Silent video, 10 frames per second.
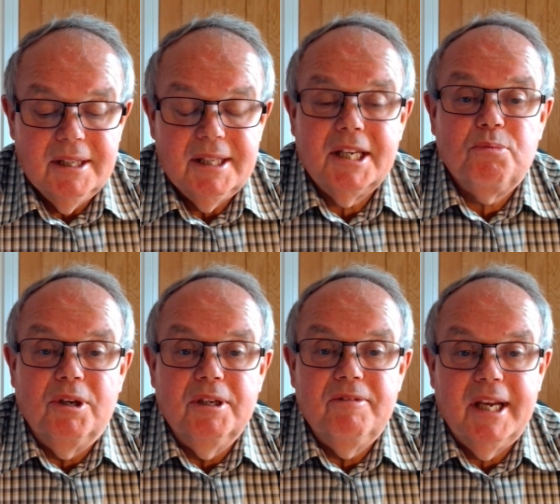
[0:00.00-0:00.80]
takes
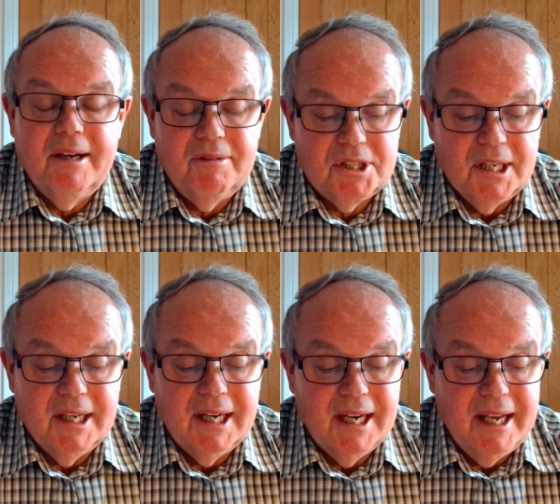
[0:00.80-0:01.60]
one of the
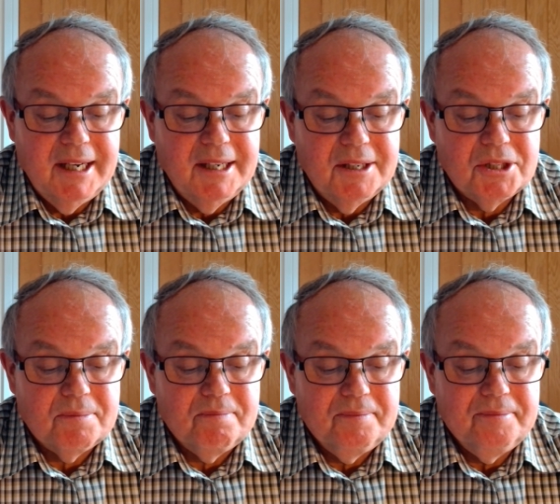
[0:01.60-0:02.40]
outside
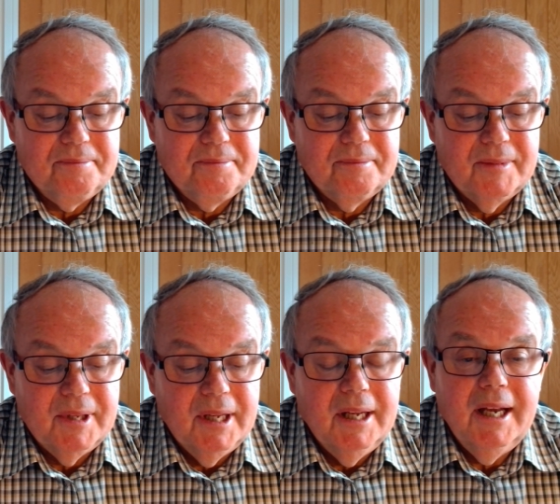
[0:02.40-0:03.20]
lanes.
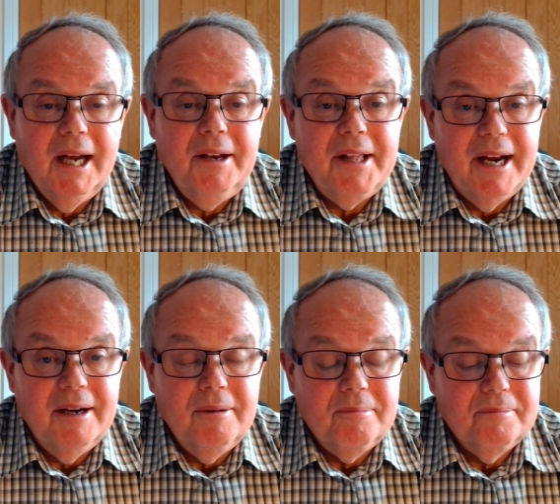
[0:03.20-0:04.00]
And
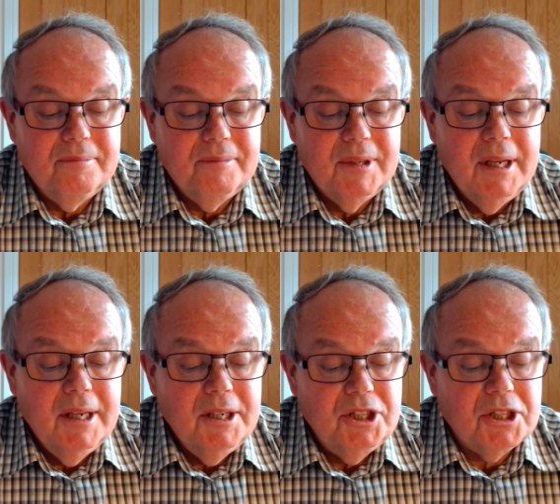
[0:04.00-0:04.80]
then,
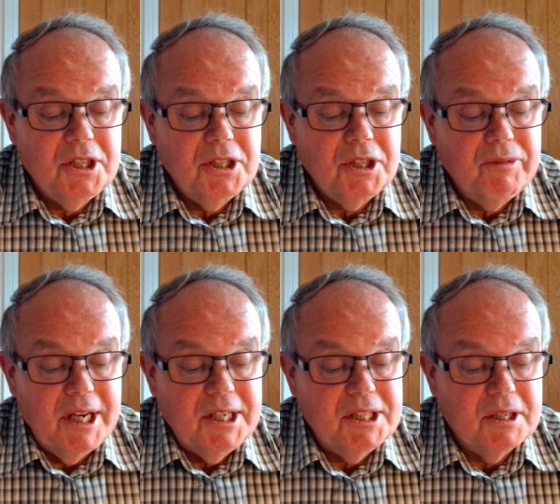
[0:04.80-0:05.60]
just as the
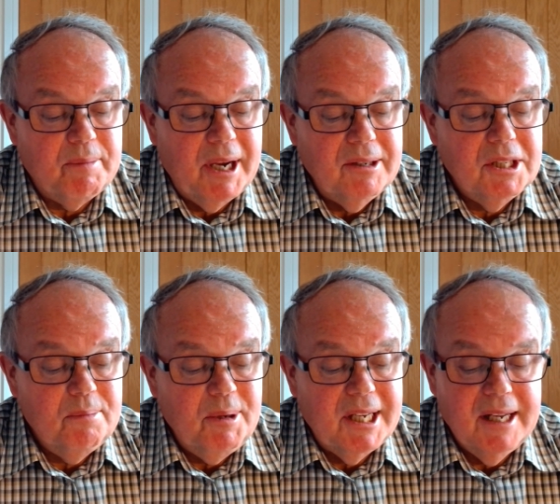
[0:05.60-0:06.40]
race is about to
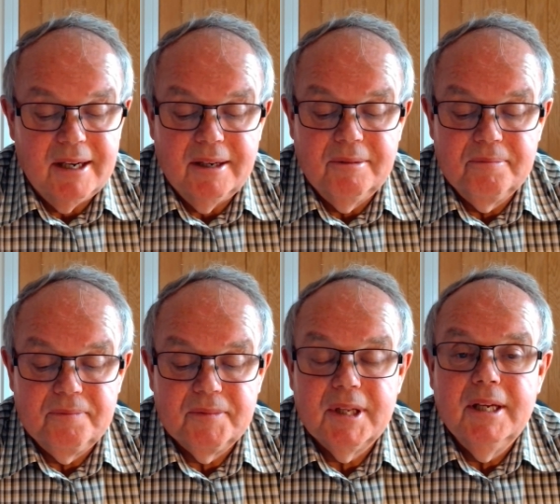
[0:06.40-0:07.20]
begin,
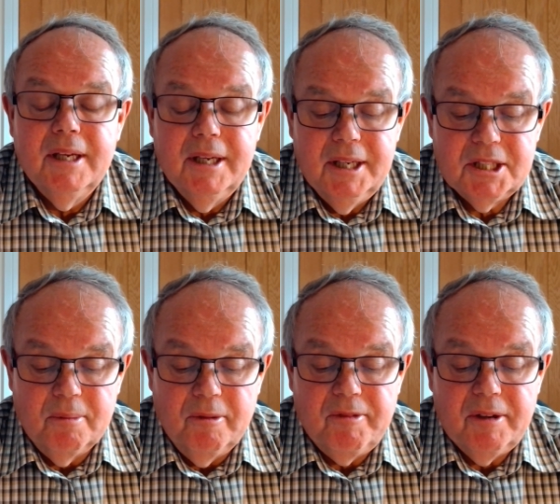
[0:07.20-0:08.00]

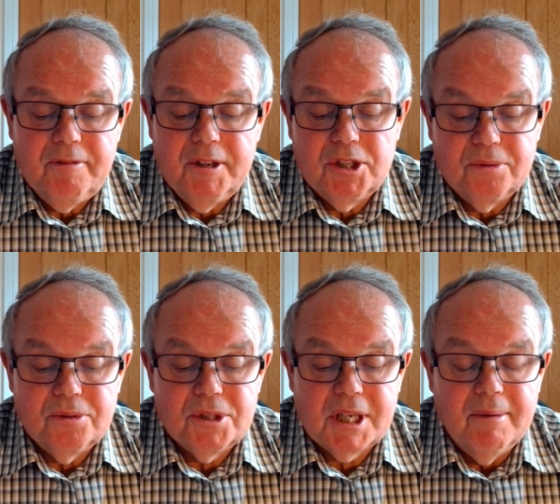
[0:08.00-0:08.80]
some of the
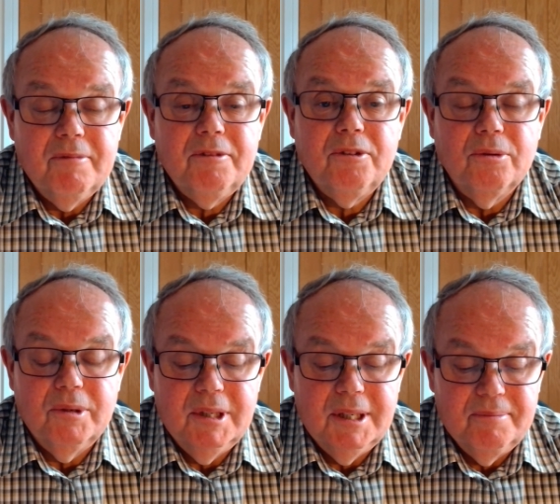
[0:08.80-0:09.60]
officials come
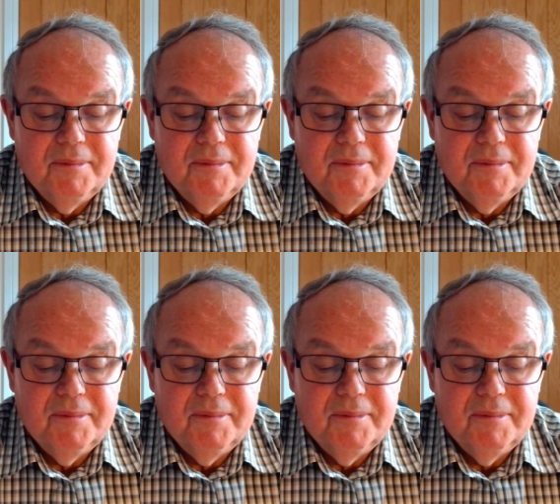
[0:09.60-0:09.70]
forward